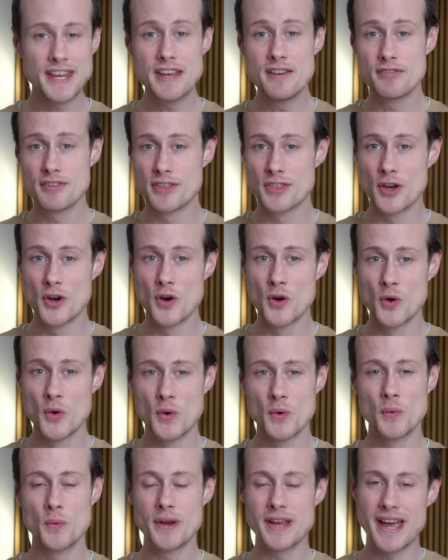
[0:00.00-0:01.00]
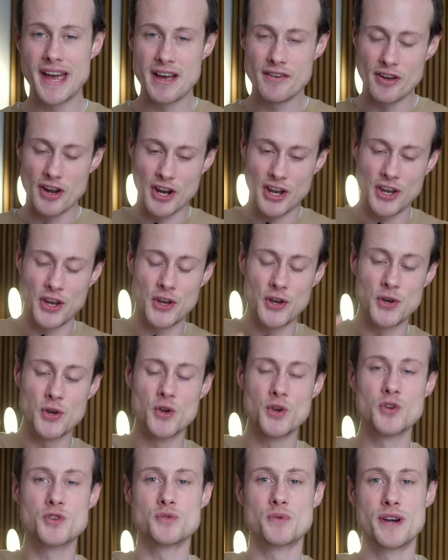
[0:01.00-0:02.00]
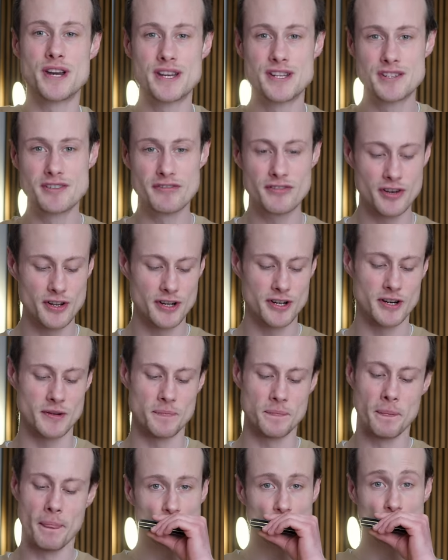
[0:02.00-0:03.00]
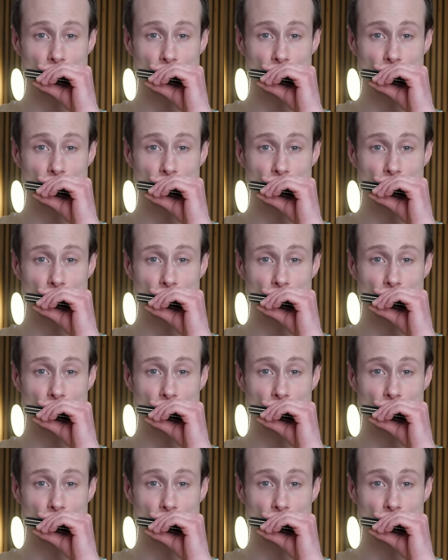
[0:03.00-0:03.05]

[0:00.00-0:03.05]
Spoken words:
even though we have a huge range of volume.